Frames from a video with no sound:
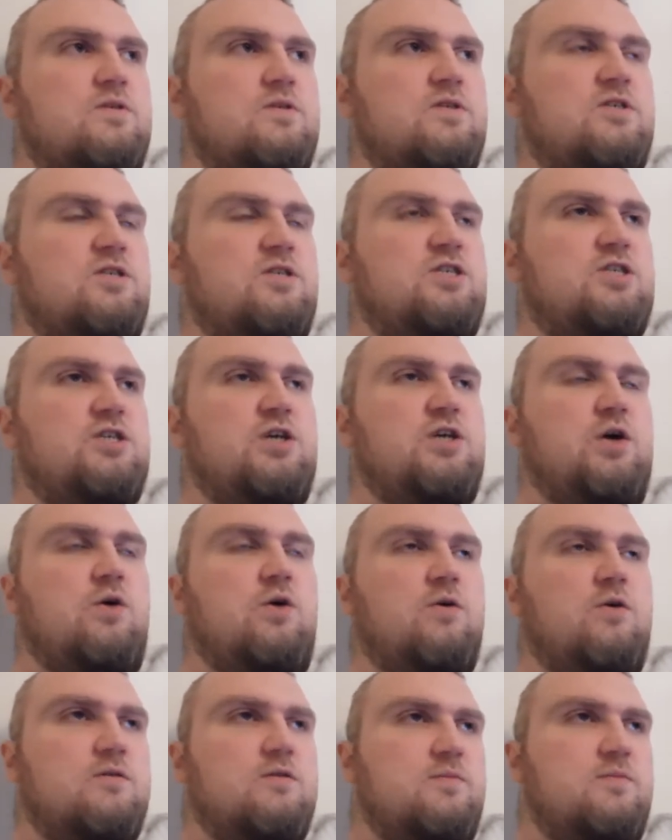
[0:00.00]
she
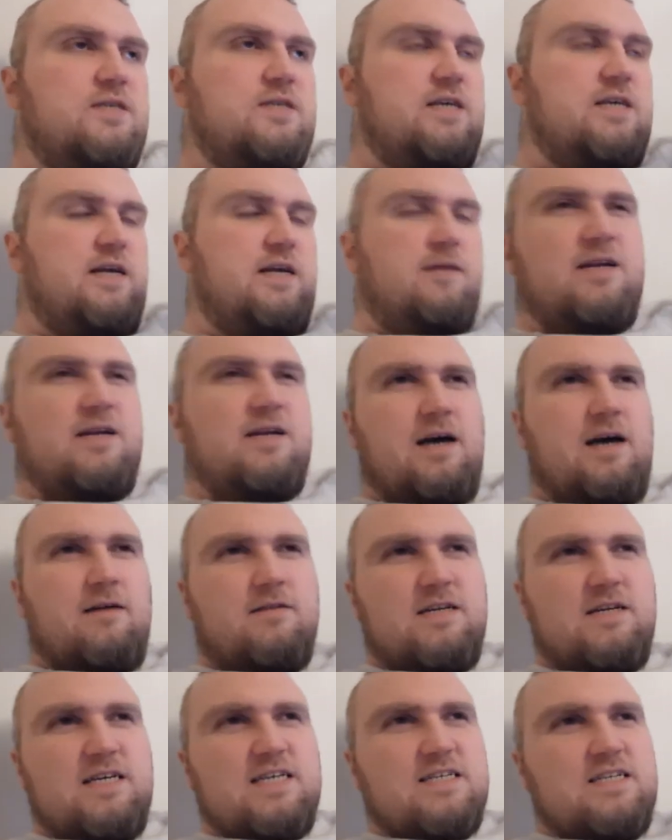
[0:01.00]
ultimately and i'm gonna i'm
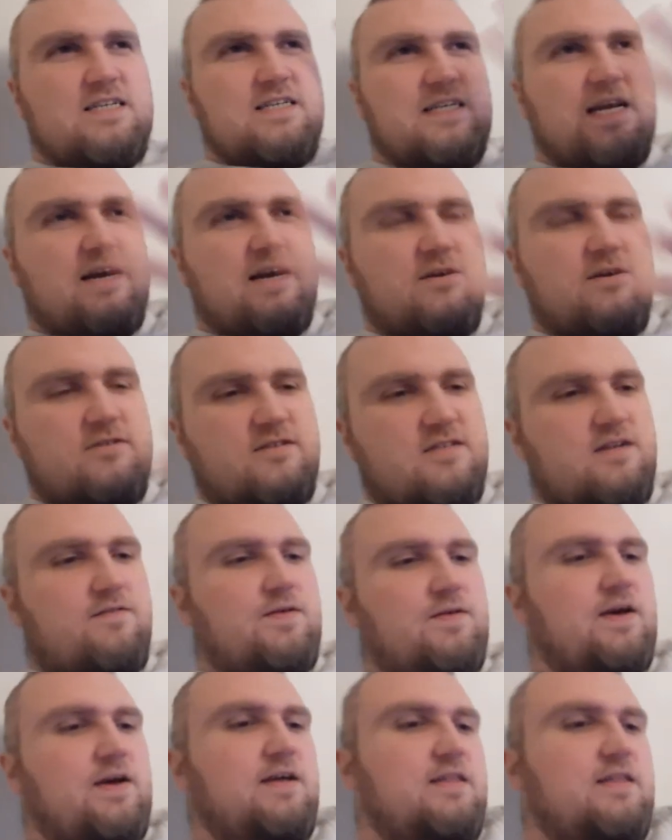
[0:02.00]
gonna get to tara
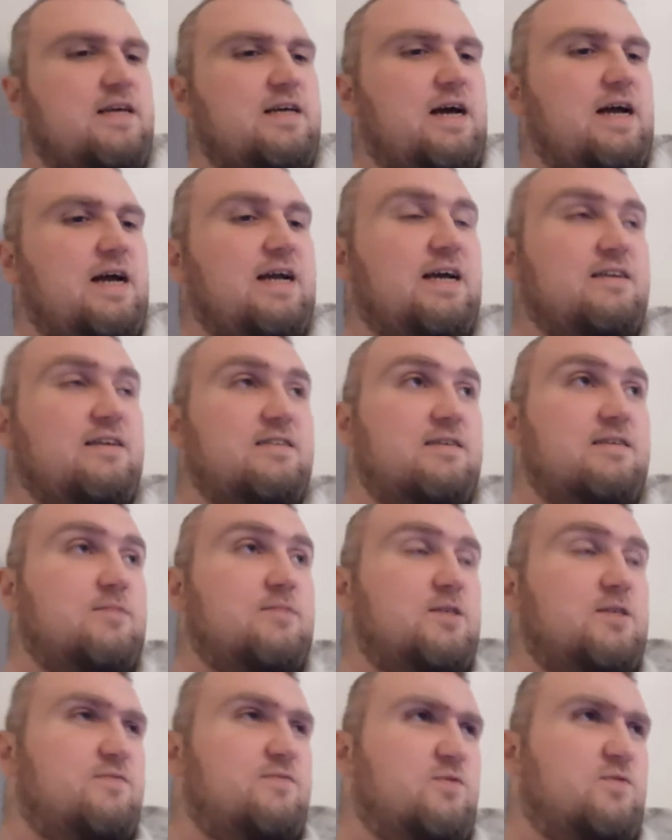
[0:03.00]
stuff i th- i guess i'm
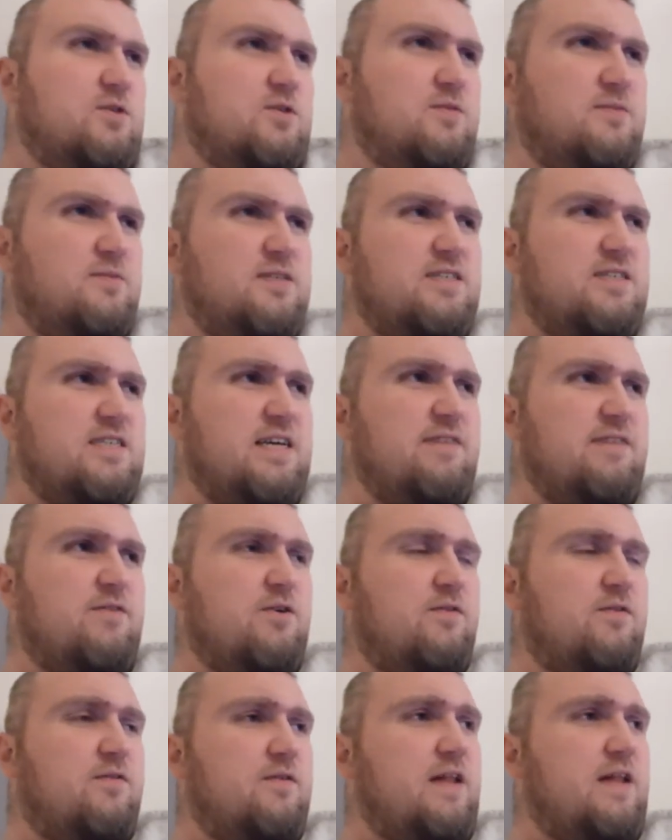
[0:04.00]
gonna forcibly save
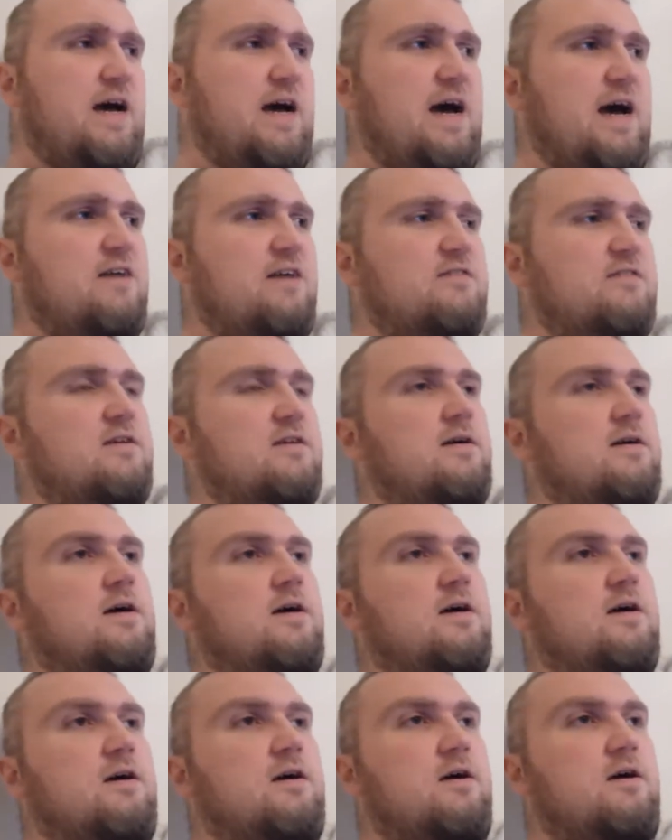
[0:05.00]
her for last
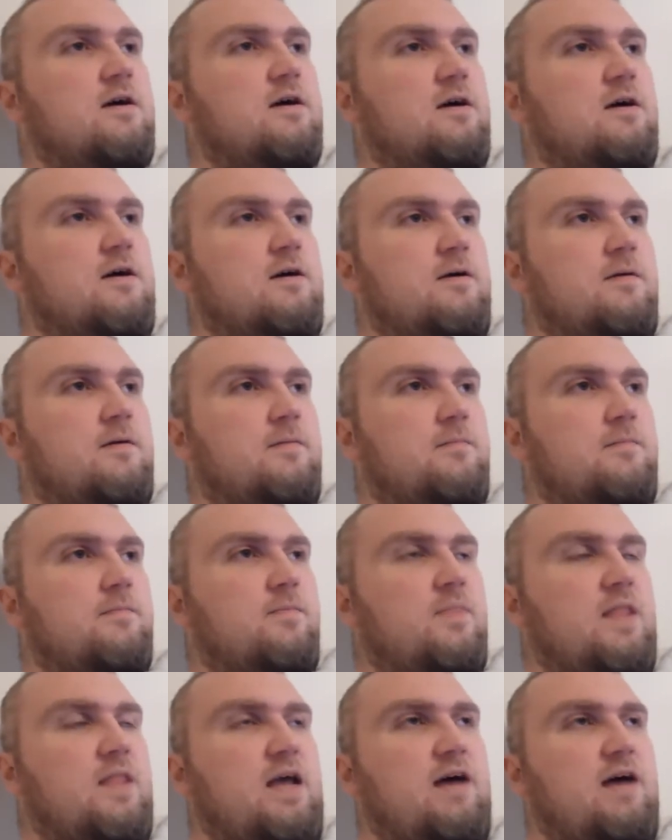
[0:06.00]

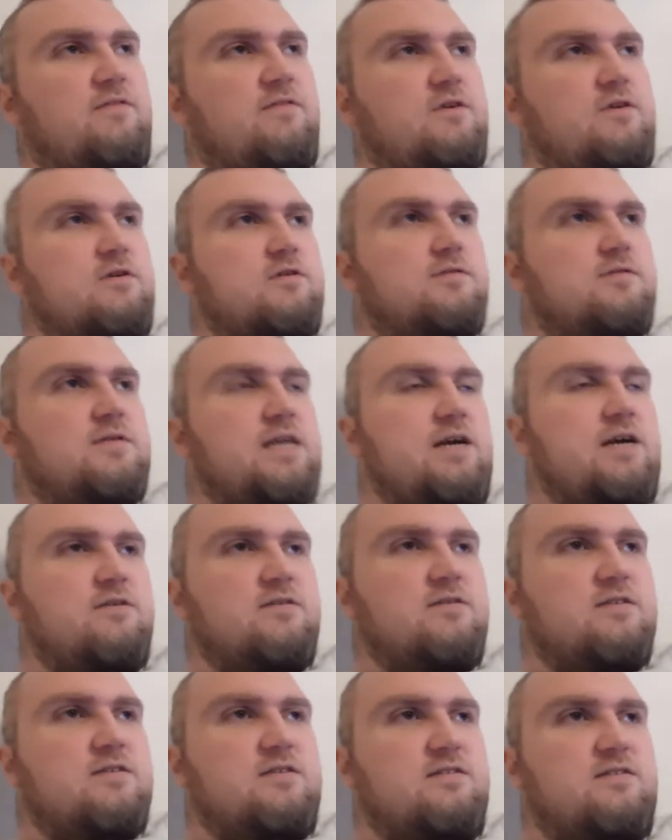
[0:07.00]
after
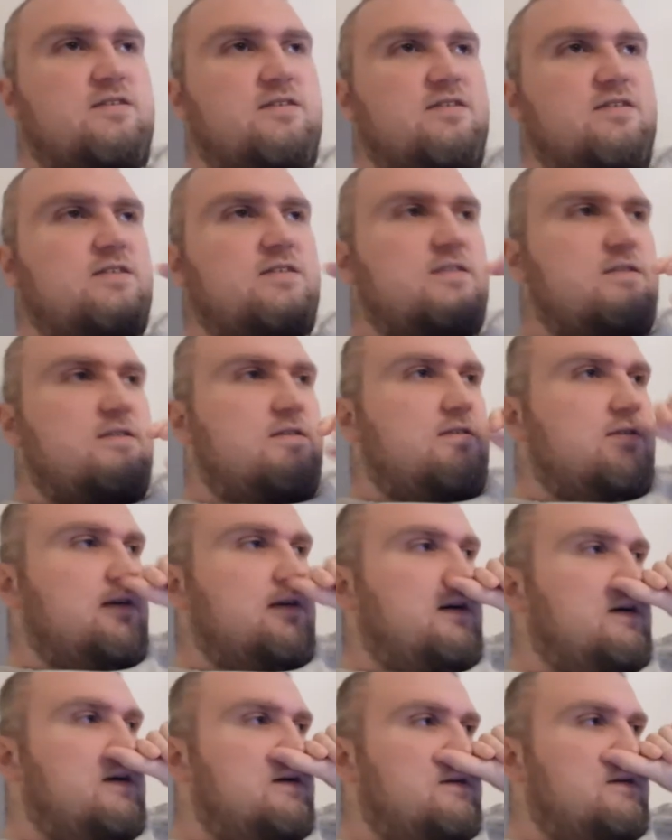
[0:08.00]
Tara's consistent
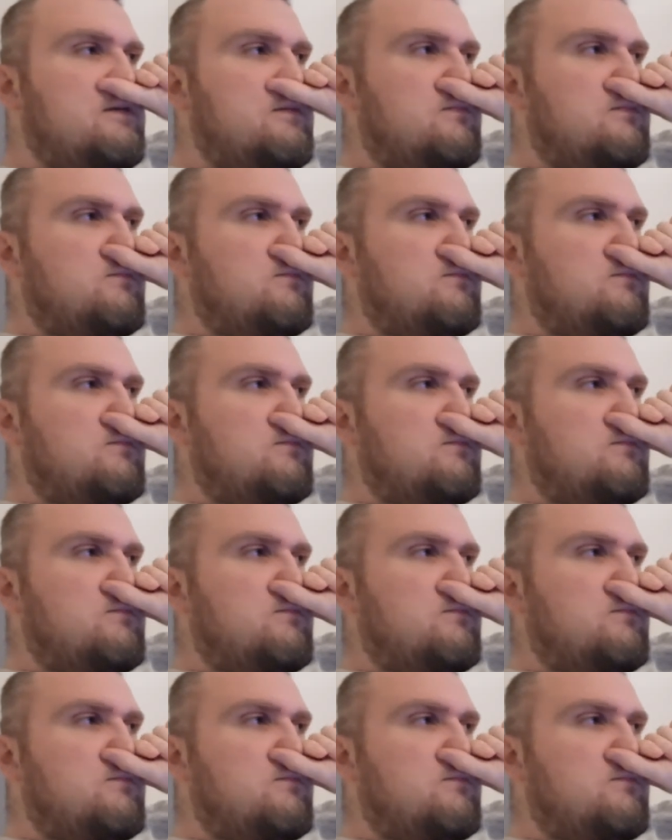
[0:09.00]
uh,